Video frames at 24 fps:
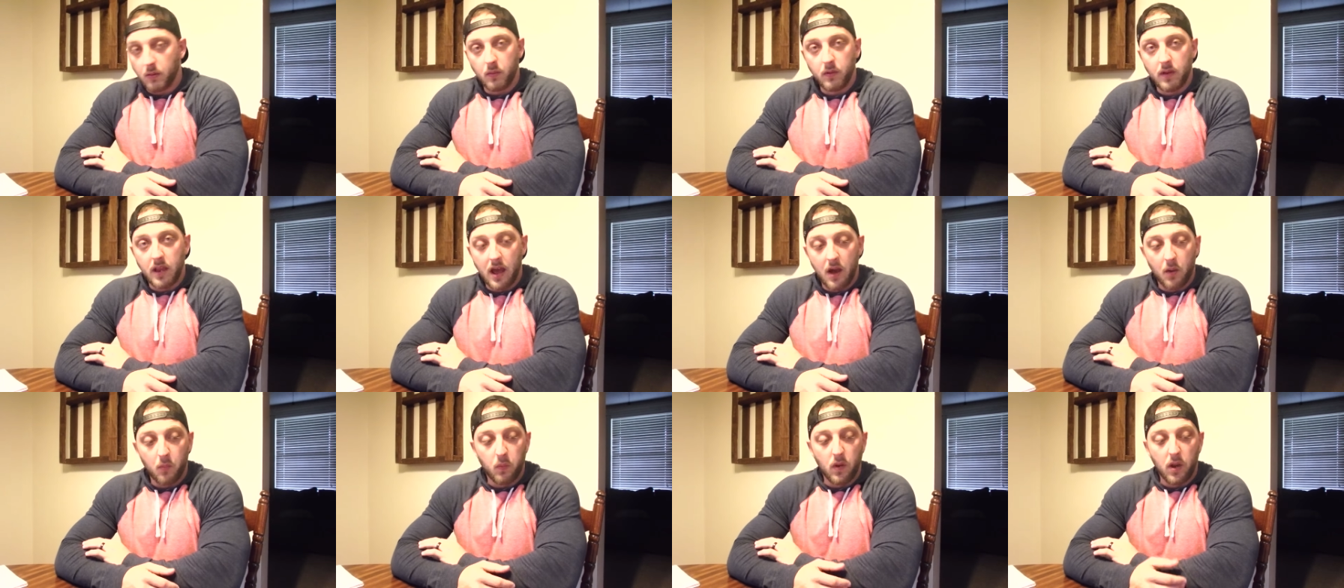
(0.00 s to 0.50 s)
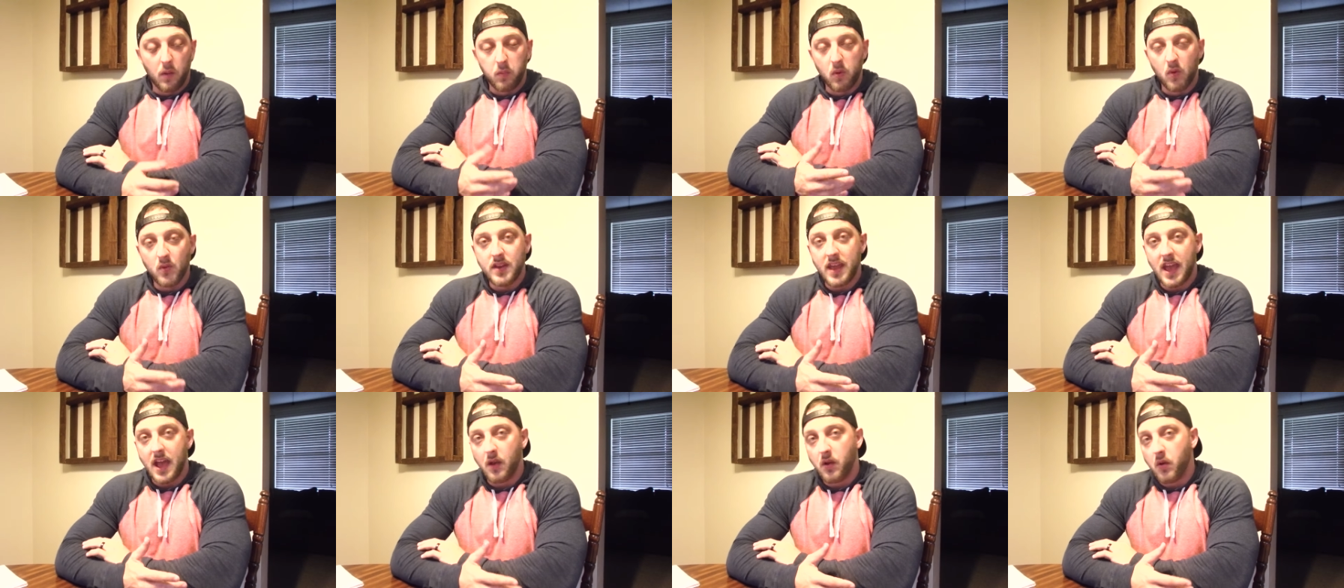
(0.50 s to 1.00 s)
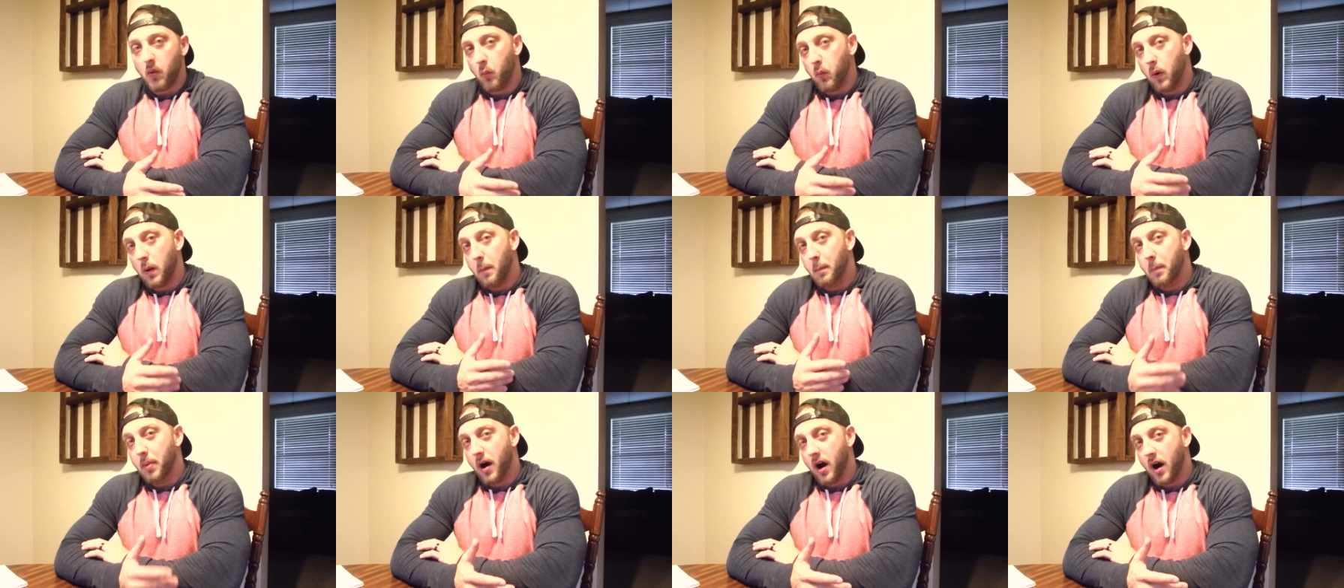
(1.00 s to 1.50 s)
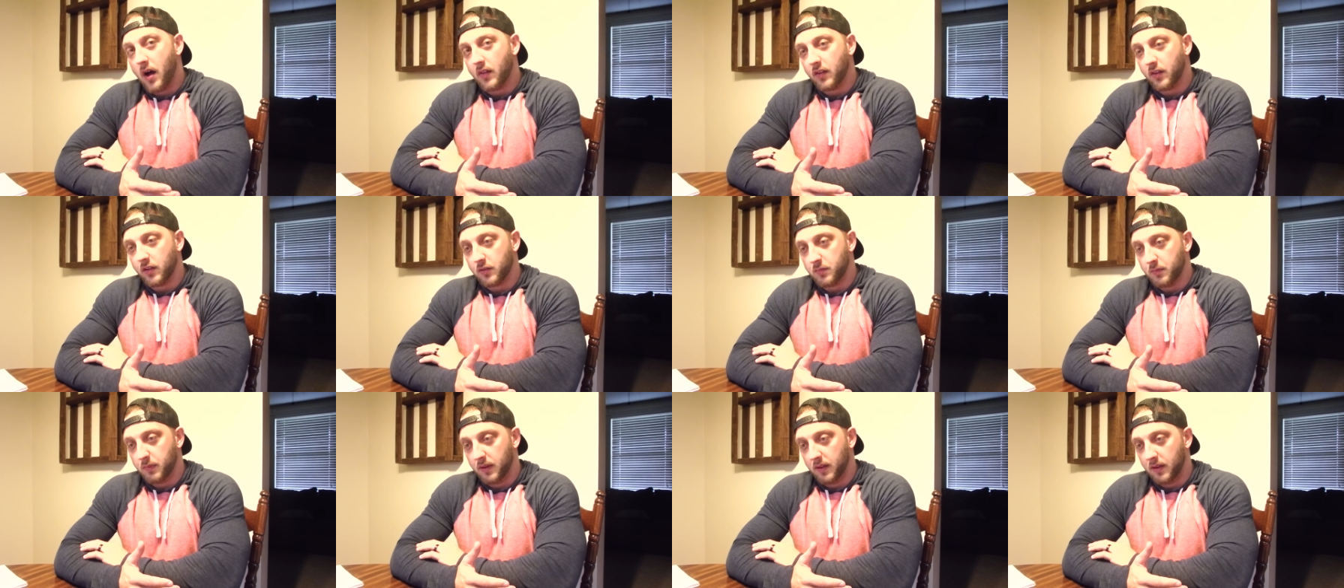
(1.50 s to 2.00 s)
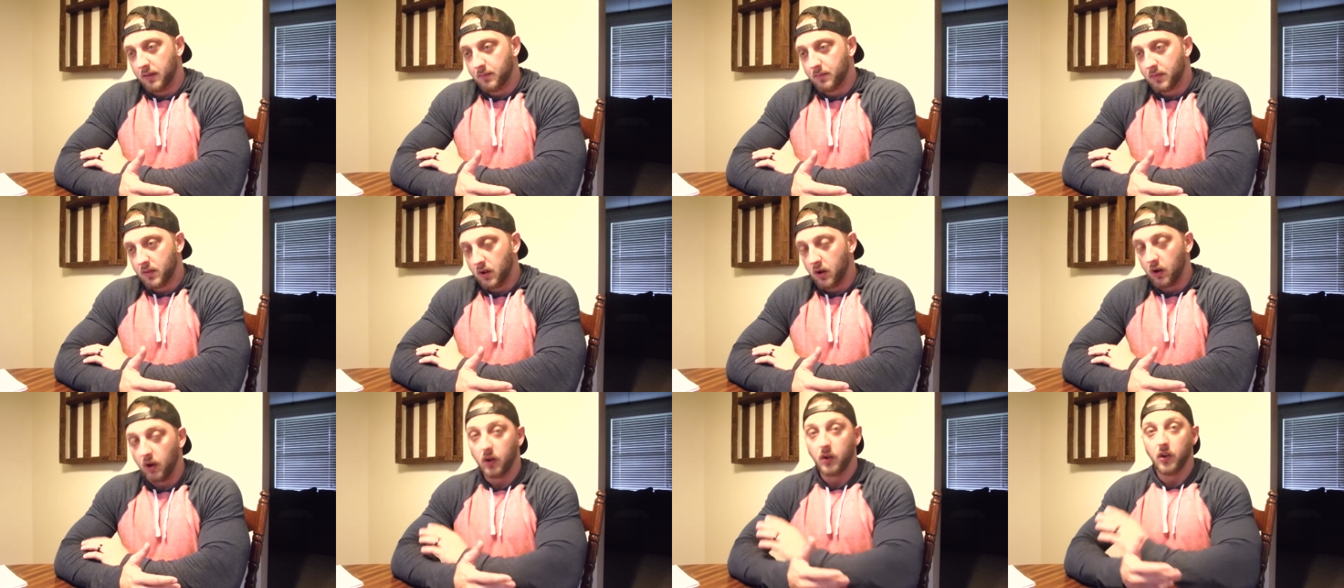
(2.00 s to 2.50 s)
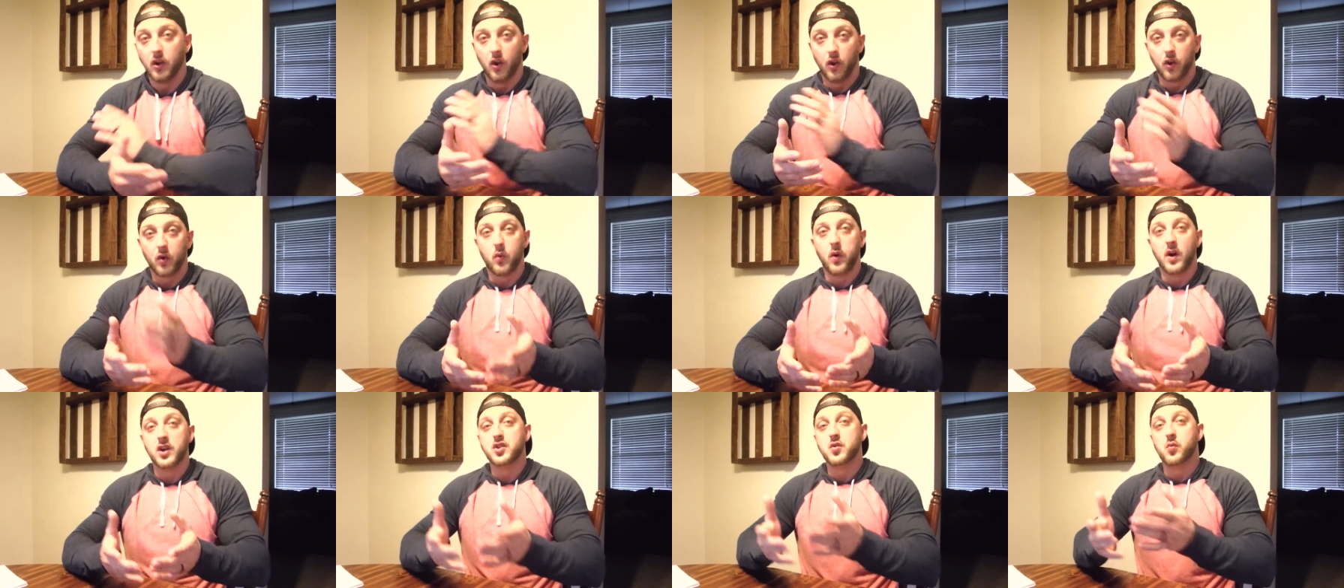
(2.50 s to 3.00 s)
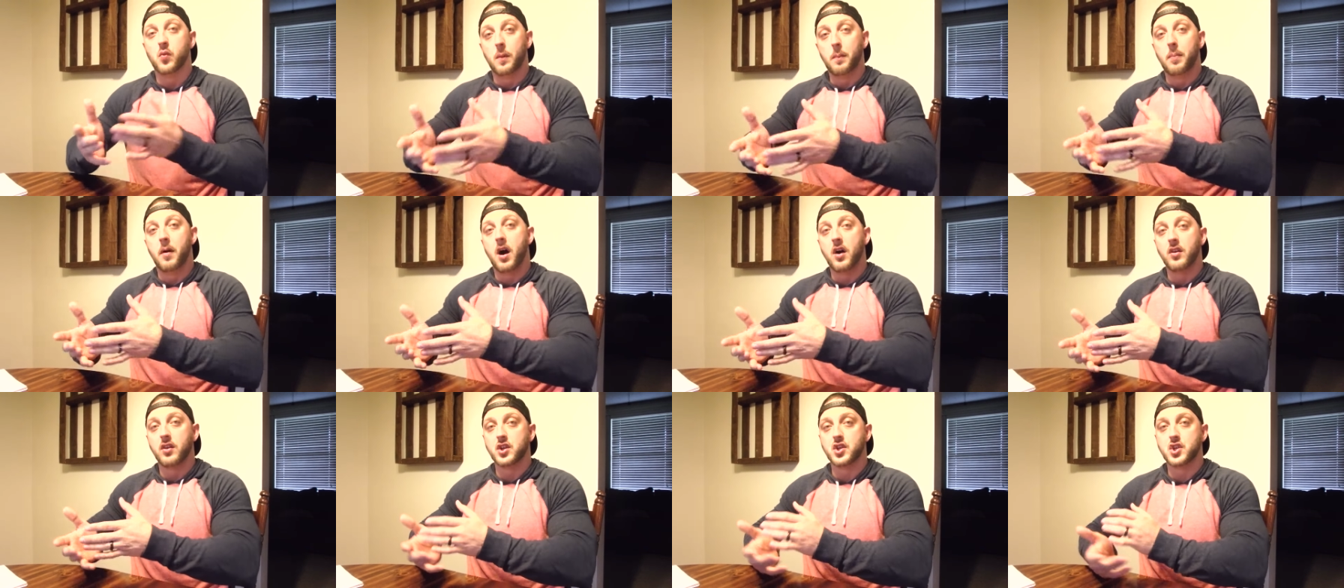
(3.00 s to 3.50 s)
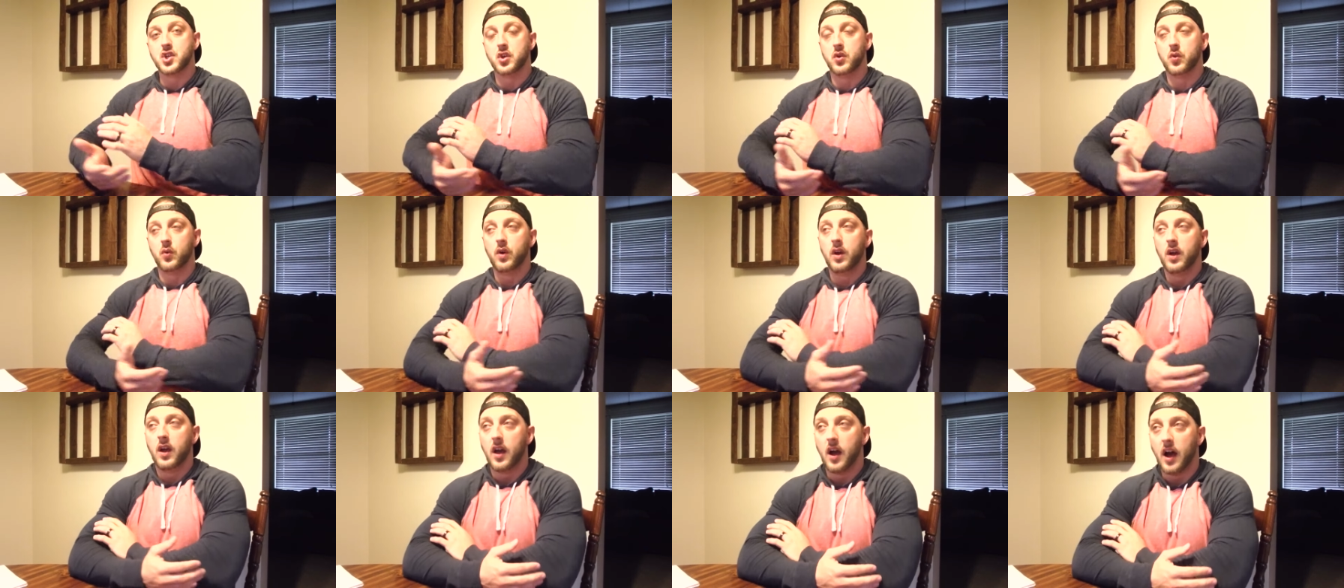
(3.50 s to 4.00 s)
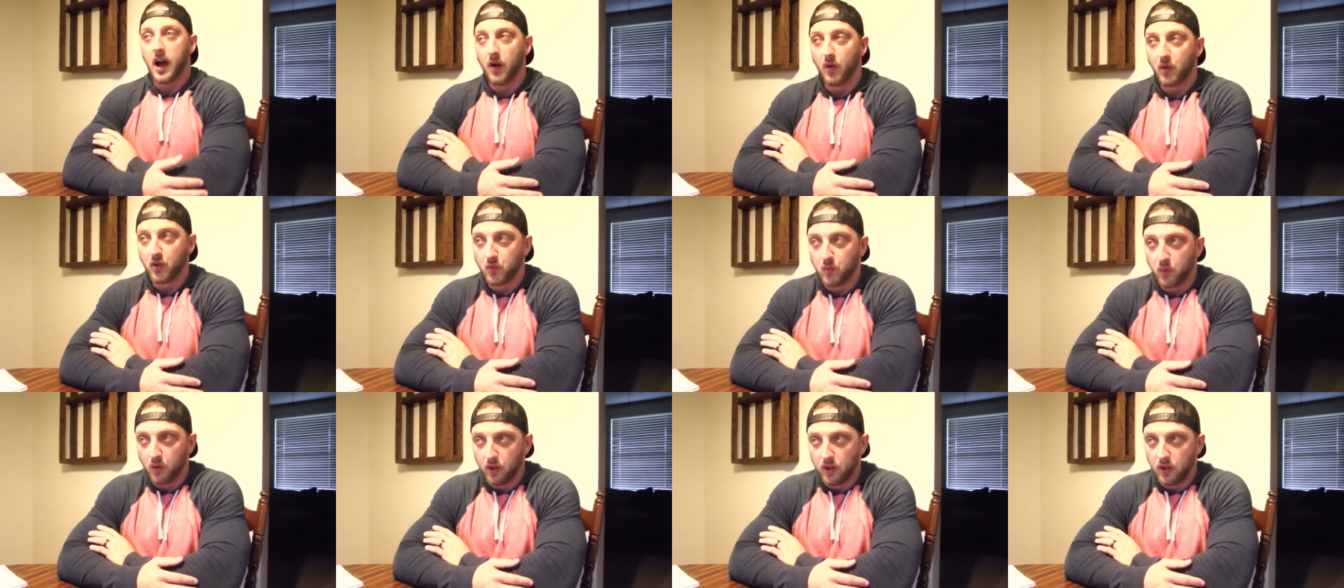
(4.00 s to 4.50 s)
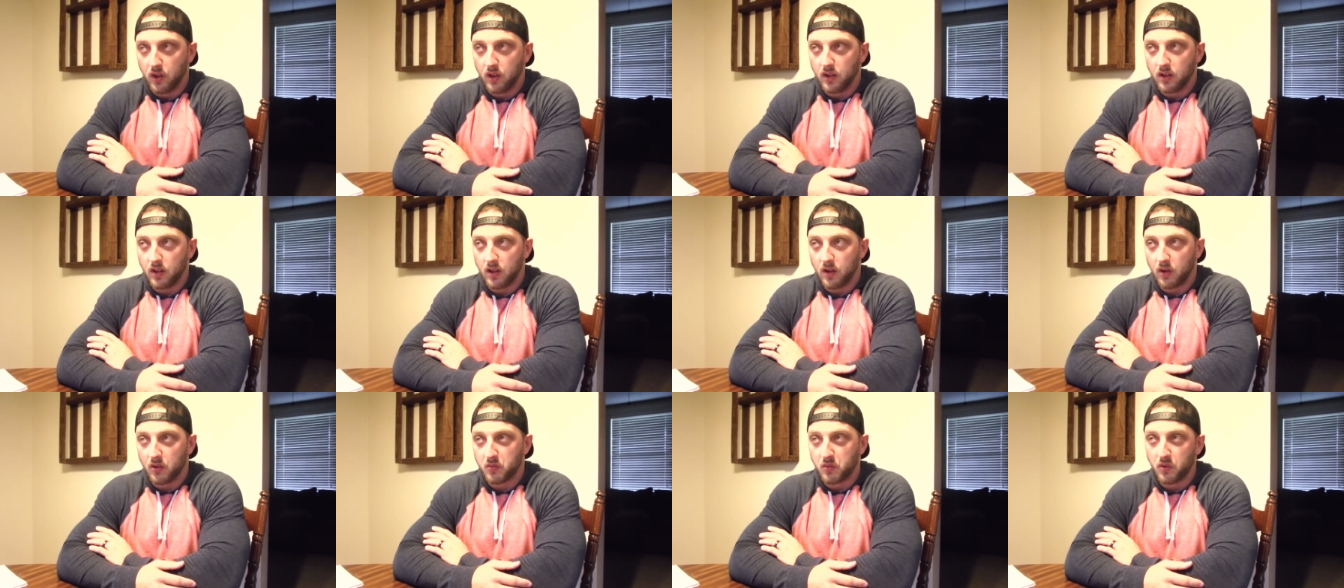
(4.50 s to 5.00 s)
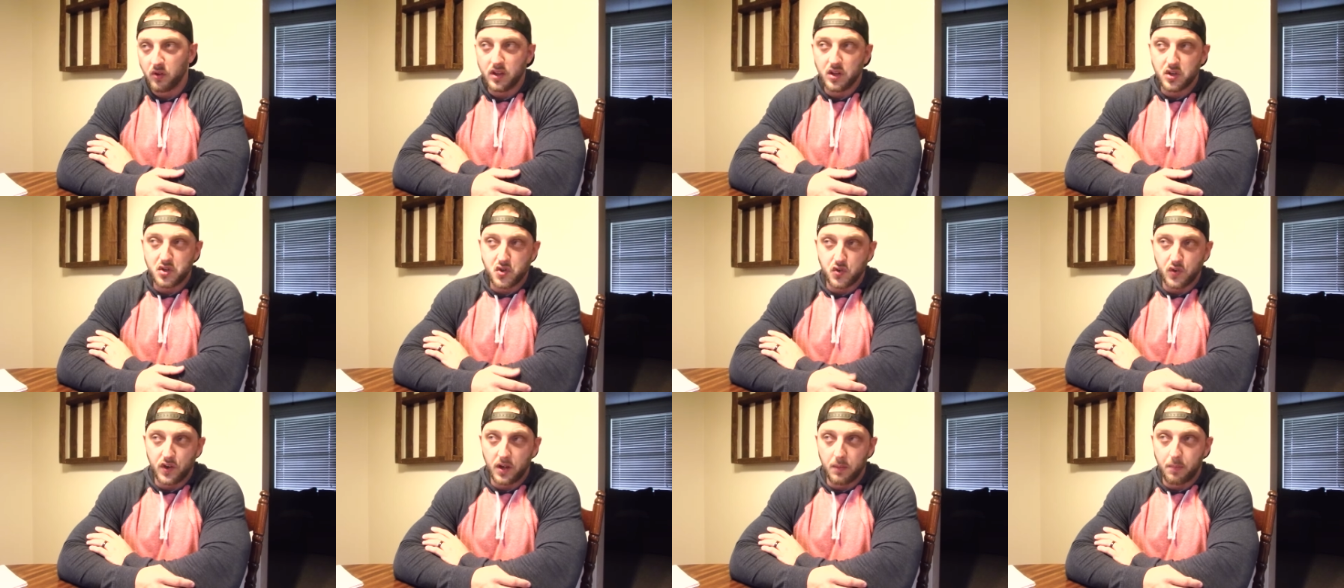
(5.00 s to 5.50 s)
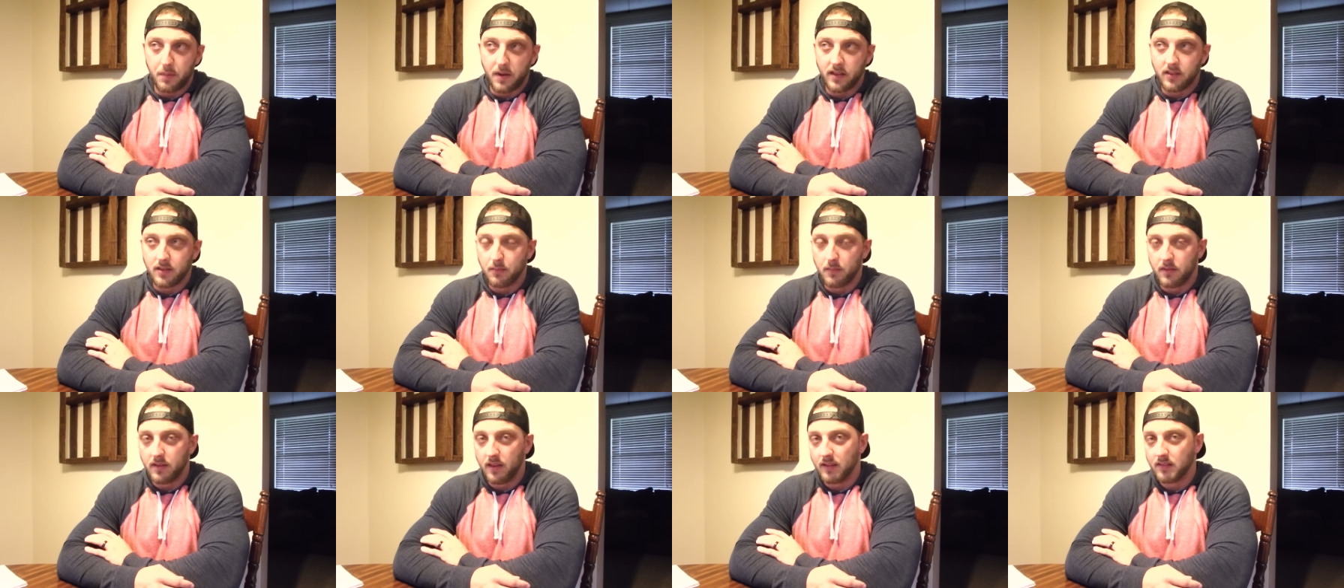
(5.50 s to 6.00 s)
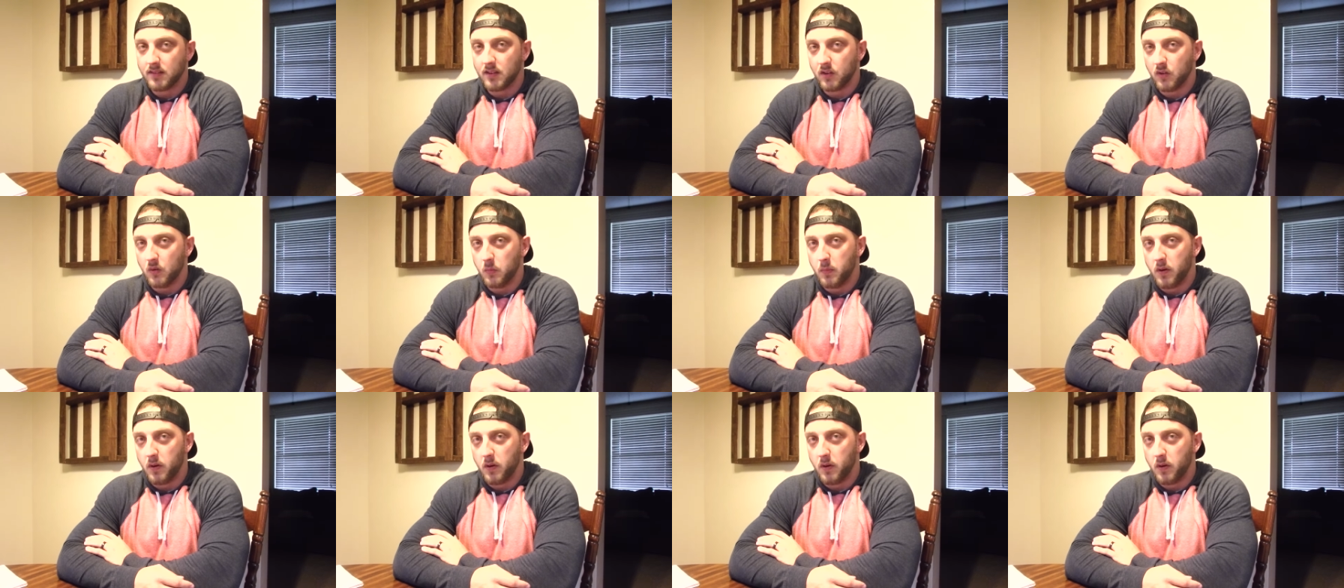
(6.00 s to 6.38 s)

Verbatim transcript: Now, when I wrote down what bothers me, or, you know, the question, what bothers you, I was really intrigued by some of the things that do